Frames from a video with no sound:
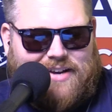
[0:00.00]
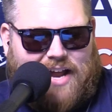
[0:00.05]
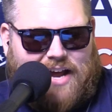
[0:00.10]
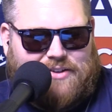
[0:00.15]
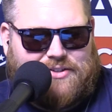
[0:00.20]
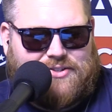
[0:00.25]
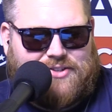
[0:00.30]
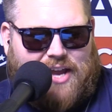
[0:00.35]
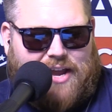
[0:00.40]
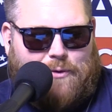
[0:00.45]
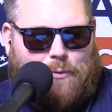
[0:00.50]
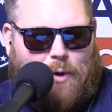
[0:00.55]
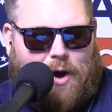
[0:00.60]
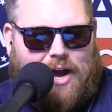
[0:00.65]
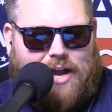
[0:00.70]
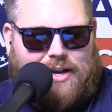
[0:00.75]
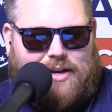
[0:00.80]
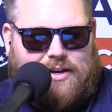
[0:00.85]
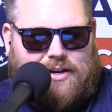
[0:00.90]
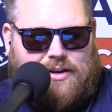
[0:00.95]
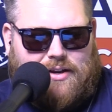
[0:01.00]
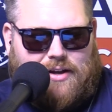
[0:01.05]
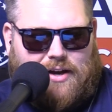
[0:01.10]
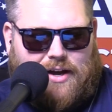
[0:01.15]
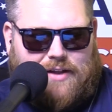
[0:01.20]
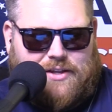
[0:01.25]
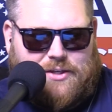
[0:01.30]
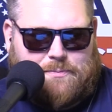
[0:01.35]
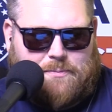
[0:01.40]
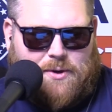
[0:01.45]
now say what?
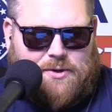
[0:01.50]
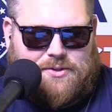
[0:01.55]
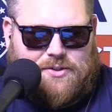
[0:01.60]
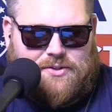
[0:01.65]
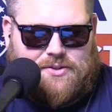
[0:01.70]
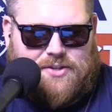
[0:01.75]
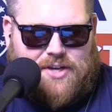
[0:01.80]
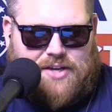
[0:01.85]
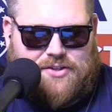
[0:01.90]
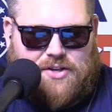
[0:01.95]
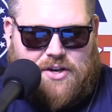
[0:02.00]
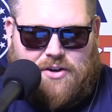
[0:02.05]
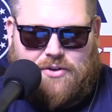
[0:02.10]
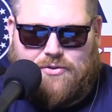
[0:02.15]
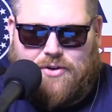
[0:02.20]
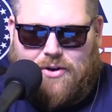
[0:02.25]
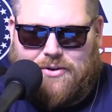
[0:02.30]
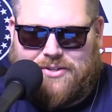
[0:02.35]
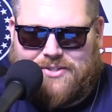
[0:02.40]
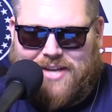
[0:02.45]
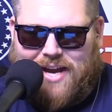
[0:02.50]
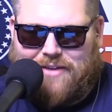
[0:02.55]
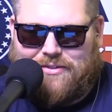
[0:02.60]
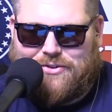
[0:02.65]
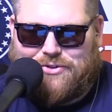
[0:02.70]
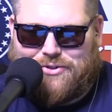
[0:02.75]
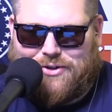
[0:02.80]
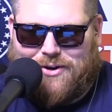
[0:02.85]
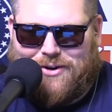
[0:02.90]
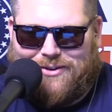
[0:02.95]
This person says, notice how
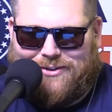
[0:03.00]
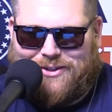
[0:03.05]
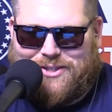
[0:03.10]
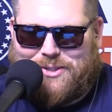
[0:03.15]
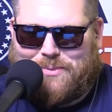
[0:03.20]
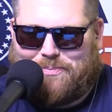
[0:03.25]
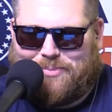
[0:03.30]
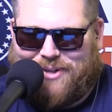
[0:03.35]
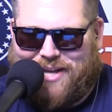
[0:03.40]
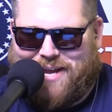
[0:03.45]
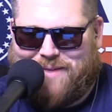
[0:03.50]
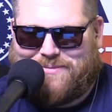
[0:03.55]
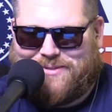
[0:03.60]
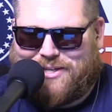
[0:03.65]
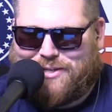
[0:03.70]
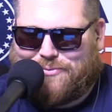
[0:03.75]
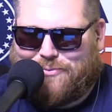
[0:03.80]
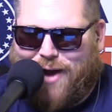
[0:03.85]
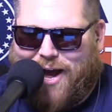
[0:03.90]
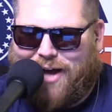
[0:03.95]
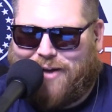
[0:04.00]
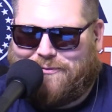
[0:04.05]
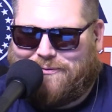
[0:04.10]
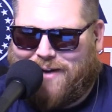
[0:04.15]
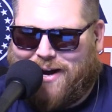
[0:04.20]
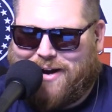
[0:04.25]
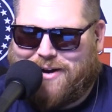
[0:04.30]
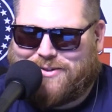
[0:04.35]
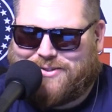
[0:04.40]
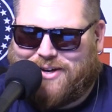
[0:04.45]
the journalist blames these
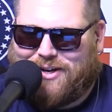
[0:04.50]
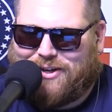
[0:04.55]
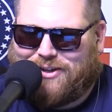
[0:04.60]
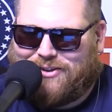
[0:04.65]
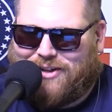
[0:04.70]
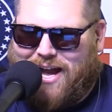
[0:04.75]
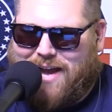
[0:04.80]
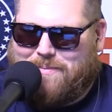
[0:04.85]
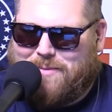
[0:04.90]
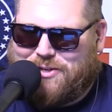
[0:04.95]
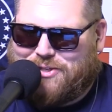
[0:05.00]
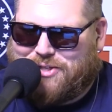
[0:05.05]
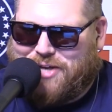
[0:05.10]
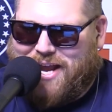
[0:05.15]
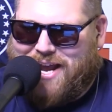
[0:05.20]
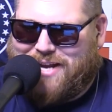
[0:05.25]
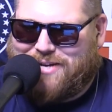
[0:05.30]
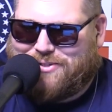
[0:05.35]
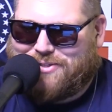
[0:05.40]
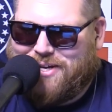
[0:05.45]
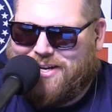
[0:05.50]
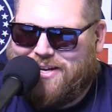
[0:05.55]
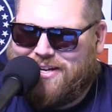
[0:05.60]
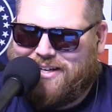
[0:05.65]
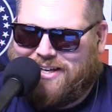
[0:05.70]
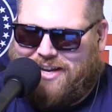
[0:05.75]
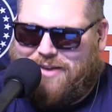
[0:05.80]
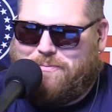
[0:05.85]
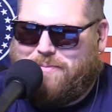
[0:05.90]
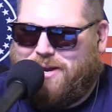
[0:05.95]
wildfires on climate change?
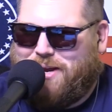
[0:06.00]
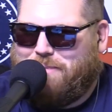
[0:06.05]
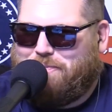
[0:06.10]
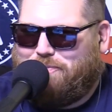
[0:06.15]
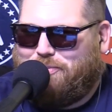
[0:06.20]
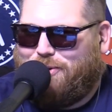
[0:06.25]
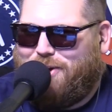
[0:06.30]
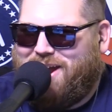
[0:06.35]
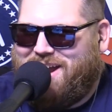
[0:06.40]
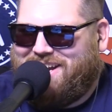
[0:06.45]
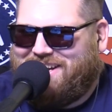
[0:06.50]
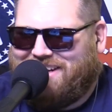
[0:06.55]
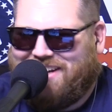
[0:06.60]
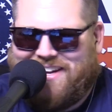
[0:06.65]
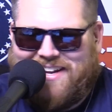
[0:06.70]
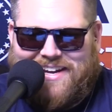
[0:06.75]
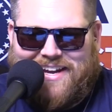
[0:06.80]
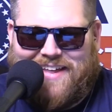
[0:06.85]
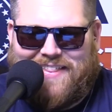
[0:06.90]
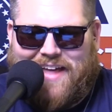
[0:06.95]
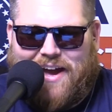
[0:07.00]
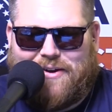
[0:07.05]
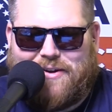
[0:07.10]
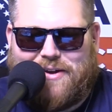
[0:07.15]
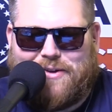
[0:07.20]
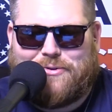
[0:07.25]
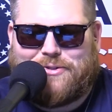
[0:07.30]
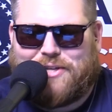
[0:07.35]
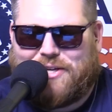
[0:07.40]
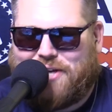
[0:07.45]
Give me a break. And that
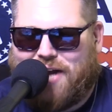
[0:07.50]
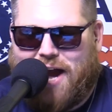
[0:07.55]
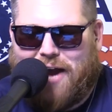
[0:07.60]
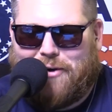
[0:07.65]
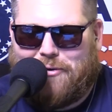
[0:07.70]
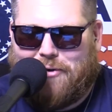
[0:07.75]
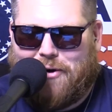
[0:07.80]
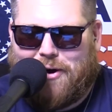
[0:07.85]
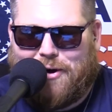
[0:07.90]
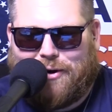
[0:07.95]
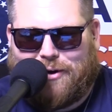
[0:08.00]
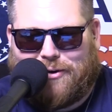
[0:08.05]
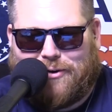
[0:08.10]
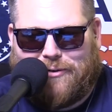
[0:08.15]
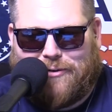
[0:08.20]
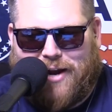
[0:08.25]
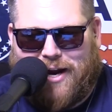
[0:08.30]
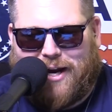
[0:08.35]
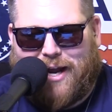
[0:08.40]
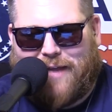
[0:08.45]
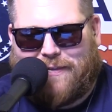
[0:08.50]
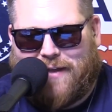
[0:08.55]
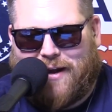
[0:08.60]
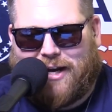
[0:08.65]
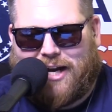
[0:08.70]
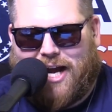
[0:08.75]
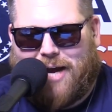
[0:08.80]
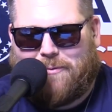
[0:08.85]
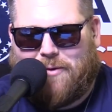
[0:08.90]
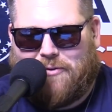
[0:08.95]
it was a Yahoo article that I got
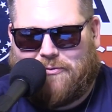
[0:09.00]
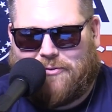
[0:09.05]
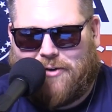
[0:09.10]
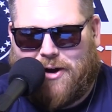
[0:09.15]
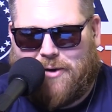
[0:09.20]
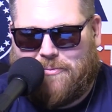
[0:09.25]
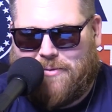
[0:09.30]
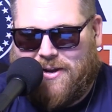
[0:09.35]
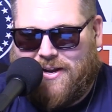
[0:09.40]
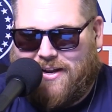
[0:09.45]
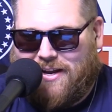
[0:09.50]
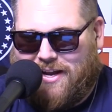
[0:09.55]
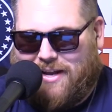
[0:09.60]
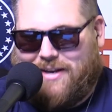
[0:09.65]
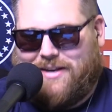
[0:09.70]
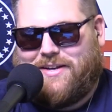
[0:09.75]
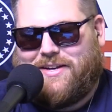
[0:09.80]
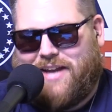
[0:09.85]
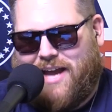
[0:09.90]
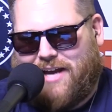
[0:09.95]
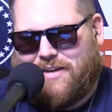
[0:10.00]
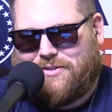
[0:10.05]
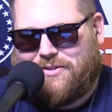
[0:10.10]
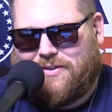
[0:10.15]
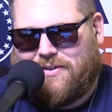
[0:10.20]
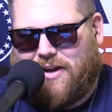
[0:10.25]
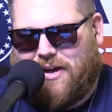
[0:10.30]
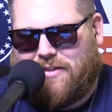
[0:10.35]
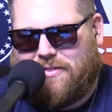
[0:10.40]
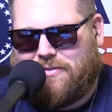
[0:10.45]
that comment from. And yeah,
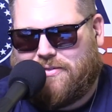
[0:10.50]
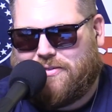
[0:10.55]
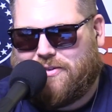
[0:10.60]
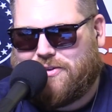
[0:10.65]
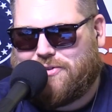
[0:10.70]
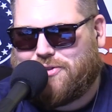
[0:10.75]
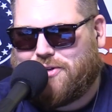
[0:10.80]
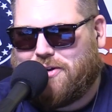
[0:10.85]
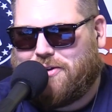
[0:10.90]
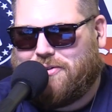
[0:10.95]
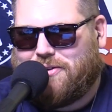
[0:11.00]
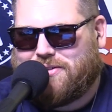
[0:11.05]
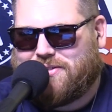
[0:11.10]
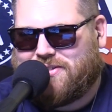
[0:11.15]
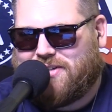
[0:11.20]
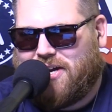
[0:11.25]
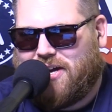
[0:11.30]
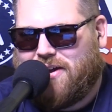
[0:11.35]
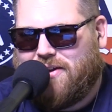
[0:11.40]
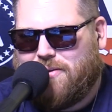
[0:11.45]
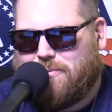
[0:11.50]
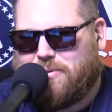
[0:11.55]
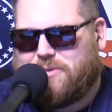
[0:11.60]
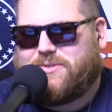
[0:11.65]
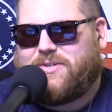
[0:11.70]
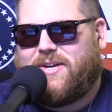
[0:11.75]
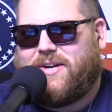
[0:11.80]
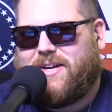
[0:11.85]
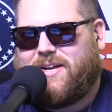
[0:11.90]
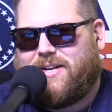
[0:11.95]
the journalist
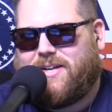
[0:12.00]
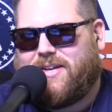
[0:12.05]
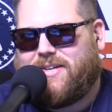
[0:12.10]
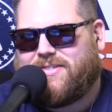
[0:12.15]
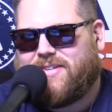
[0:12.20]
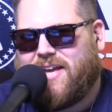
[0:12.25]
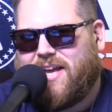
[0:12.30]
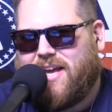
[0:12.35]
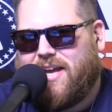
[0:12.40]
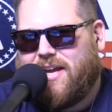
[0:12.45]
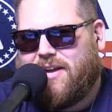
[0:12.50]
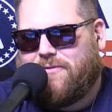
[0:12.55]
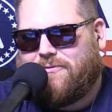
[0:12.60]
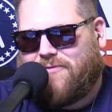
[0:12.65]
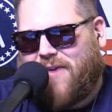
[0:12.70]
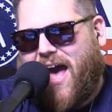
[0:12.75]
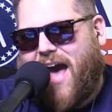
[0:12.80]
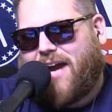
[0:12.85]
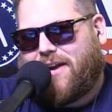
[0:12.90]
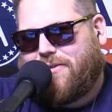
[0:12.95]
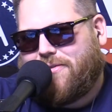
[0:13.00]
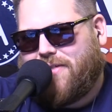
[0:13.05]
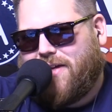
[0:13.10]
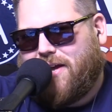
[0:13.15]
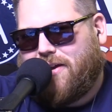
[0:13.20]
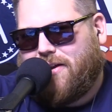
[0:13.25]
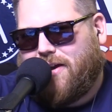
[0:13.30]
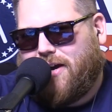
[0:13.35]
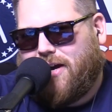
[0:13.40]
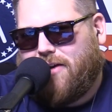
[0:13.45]
presented it as fact
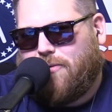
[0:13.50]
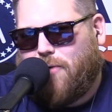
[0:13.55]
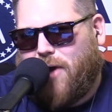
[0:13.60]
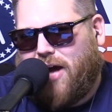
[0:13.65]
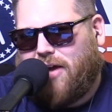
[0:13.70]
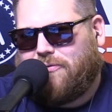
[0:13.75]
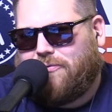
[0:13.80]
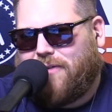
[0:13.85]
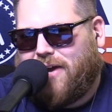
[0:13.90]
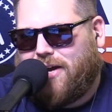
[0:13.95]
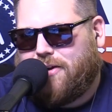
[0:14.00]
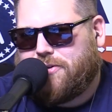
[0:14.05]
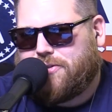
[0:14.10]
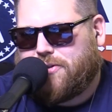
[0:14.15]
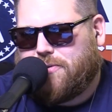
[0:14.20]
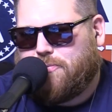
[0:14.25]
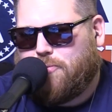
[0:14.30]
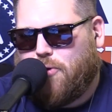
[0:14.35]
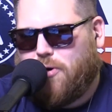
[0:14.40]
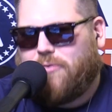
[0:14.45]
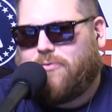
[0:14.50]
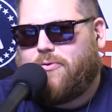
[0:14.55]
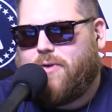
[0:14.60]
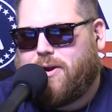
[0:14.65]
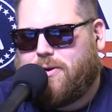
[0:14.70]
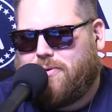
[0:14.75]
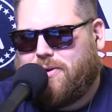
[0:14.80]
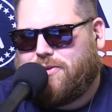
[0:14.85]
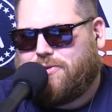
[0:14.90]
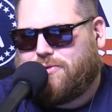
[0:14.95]
that wildfires are more
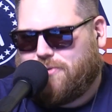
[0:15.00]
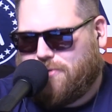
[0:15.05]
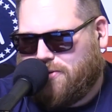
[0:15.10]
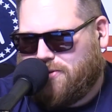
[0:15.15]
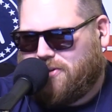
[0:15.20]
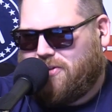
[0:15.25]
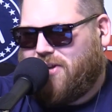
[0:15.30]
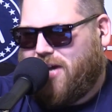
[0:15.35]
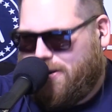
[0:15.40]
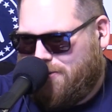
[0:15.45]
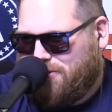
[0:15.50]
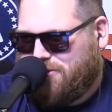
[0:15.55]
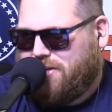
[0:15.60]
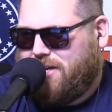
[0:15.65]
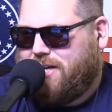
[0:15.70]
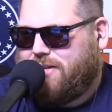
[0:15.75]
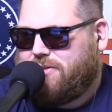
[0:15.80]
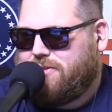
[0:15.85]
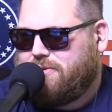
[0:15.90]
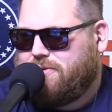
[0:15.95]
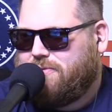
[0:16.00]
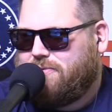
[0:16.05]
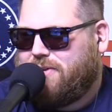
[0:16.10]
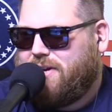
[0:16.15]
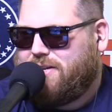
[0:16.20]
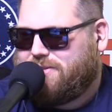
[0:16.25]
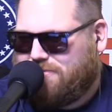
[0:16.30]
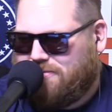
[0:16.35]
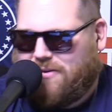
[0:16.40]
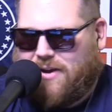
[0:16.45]
frequent due to climate change
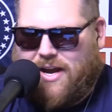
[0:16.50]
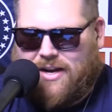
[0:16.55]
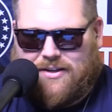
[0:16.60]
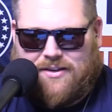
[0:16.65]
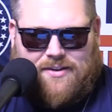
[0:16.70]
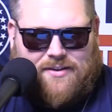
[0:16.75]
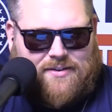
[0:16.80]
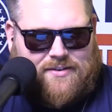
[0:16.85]
as a fact.